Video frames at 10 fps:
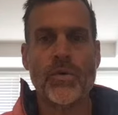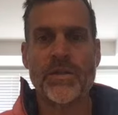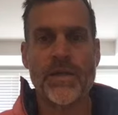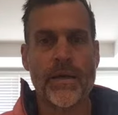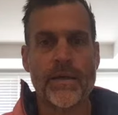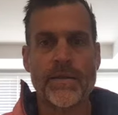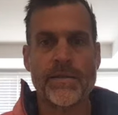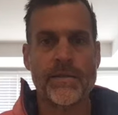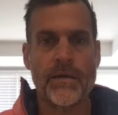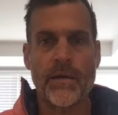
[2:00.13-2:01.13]

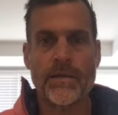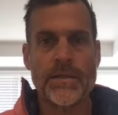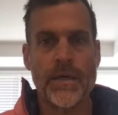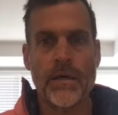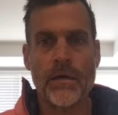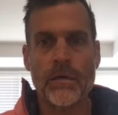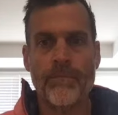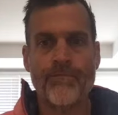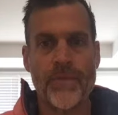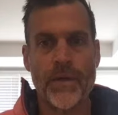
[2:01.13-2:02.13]
seconds until
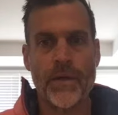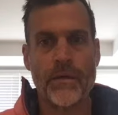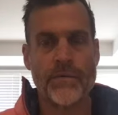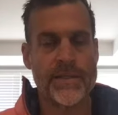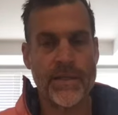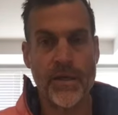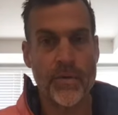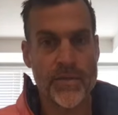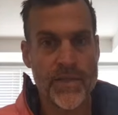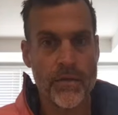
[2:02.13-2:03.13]
it doesn't need
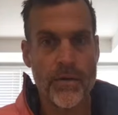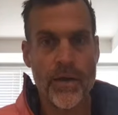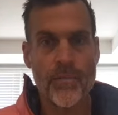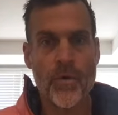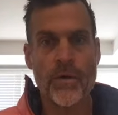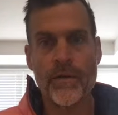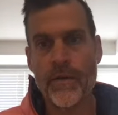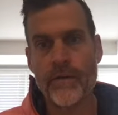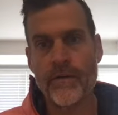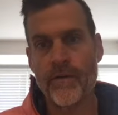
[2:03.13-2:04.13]
to accelerate anymore, then
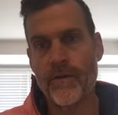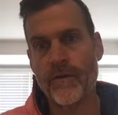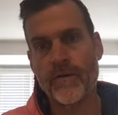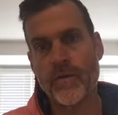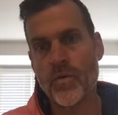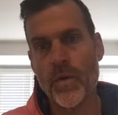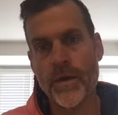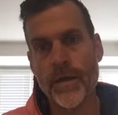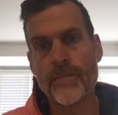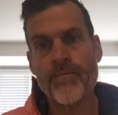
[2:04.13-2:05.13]
it sticks at
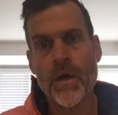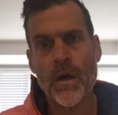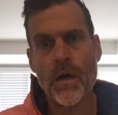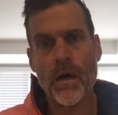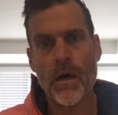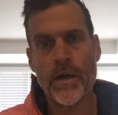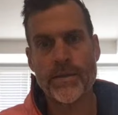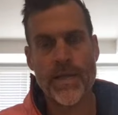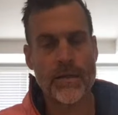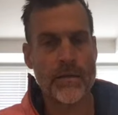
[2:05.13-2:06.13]
20.
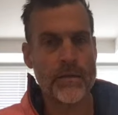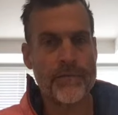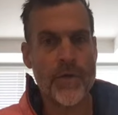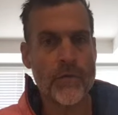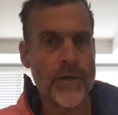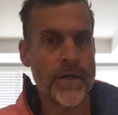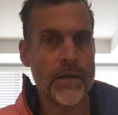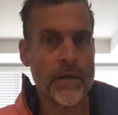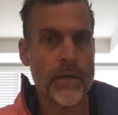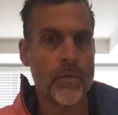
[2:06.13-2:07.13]
Technically, if you
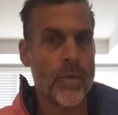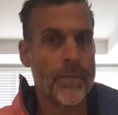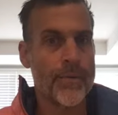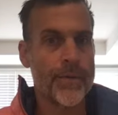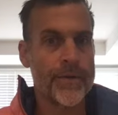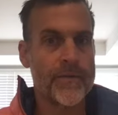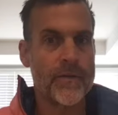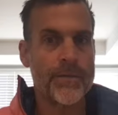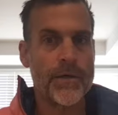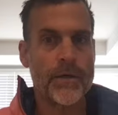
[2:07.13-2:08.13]
overgeared it and went up a really
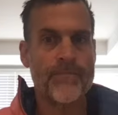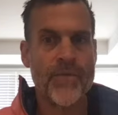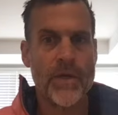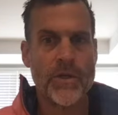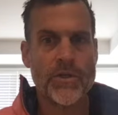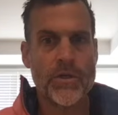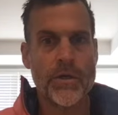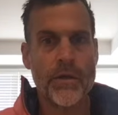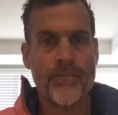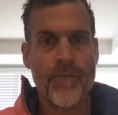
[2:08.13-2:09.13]
steep hill,
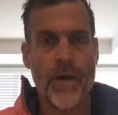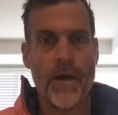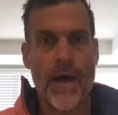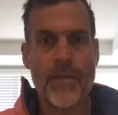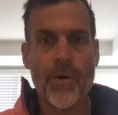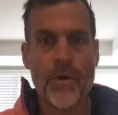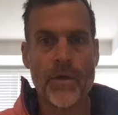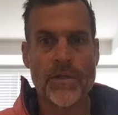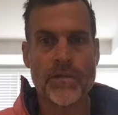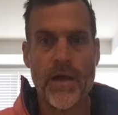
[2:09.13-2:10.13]
sure. At a
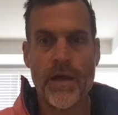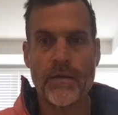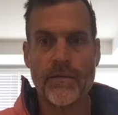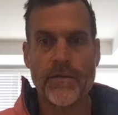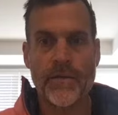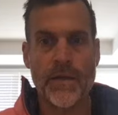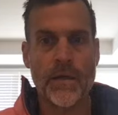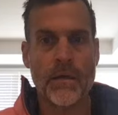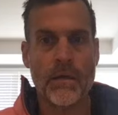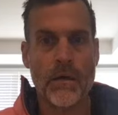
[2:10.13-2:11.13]
motocross track, this
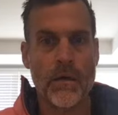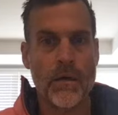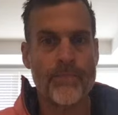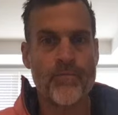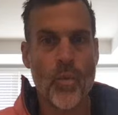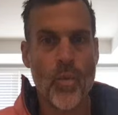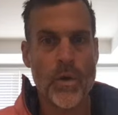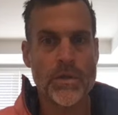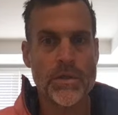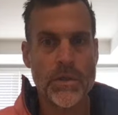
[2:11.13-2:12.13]
thing
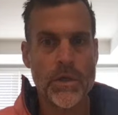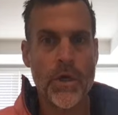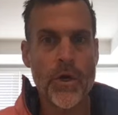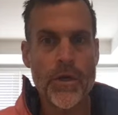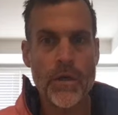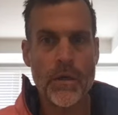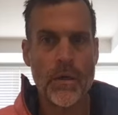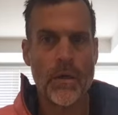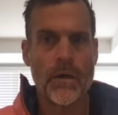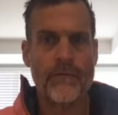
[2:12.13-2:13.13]
works good,
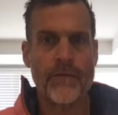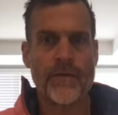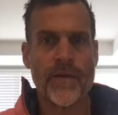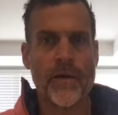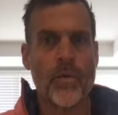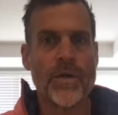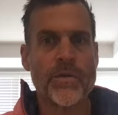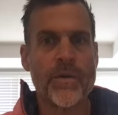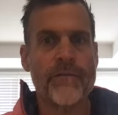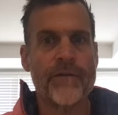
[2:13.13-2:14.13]
feels like a
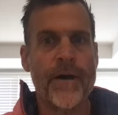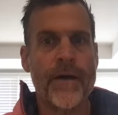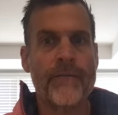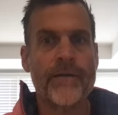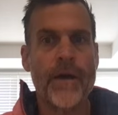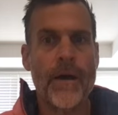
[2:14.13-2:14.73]
125,